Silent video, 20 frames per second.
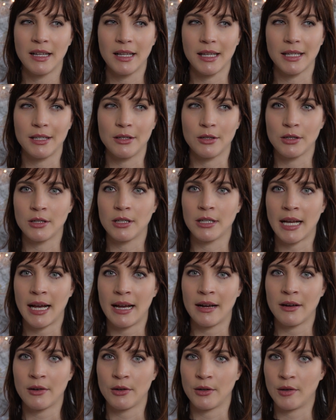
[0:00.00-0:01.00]
like you're good
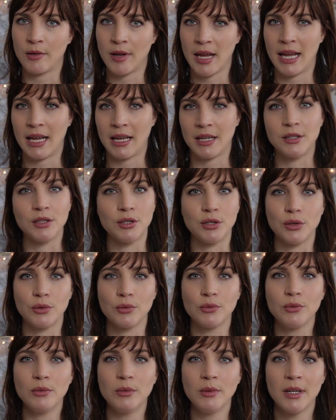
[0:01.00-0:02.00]
at or you can
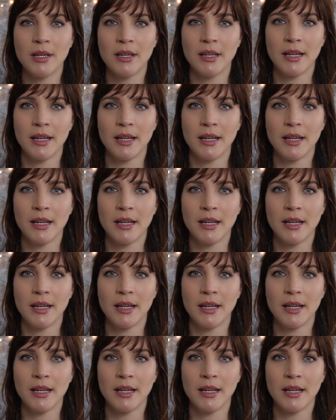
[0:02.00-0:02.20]
do,